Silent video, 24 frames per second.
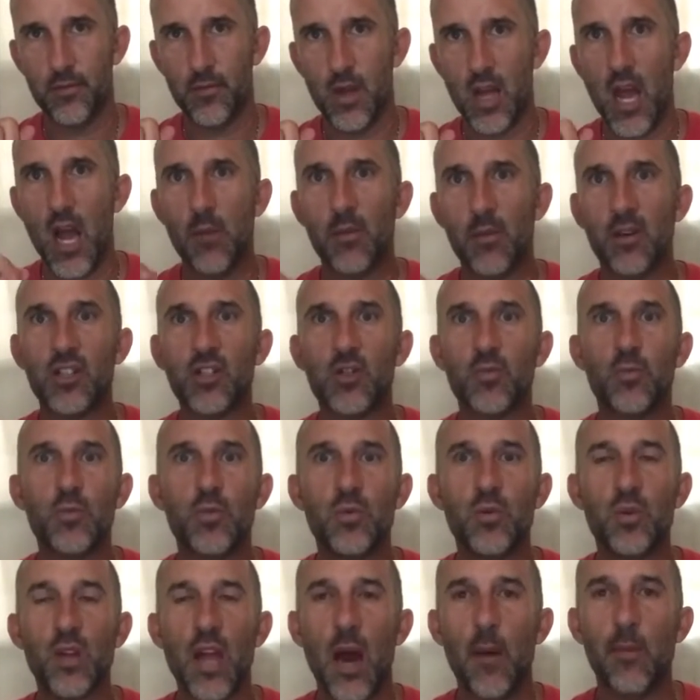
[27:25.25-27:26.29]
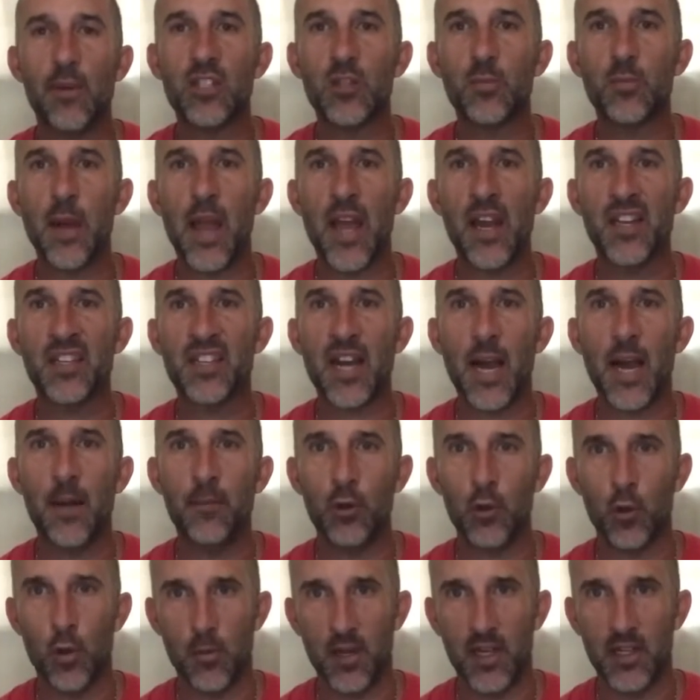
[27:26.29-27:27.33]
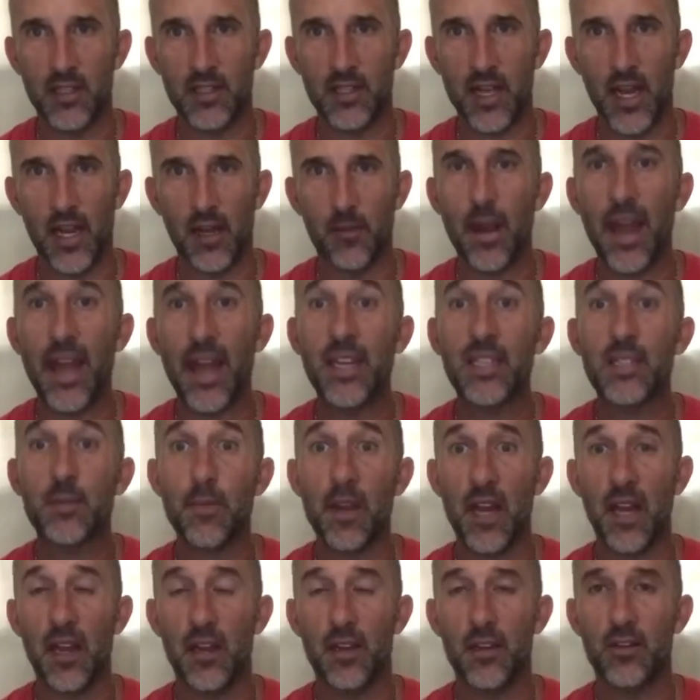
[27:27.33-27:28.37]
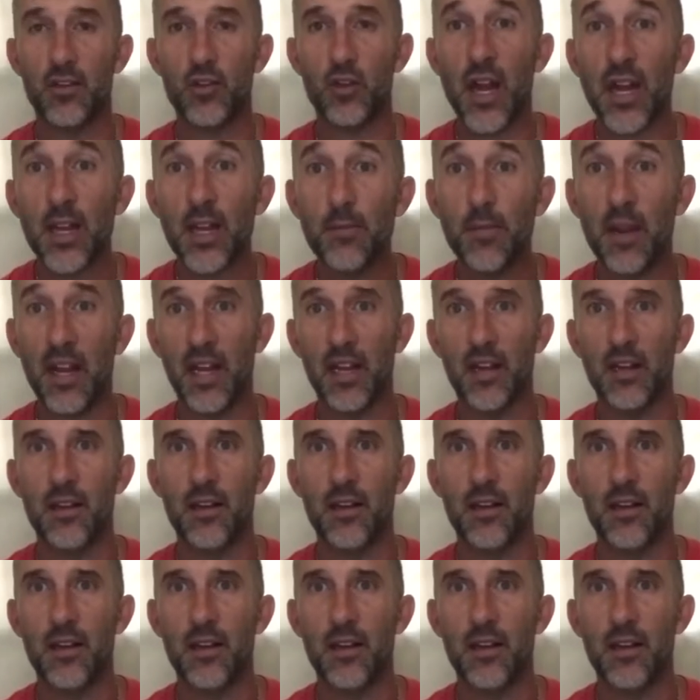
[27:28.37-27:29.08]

How much span of time do you want me to take? Pace me. Train me.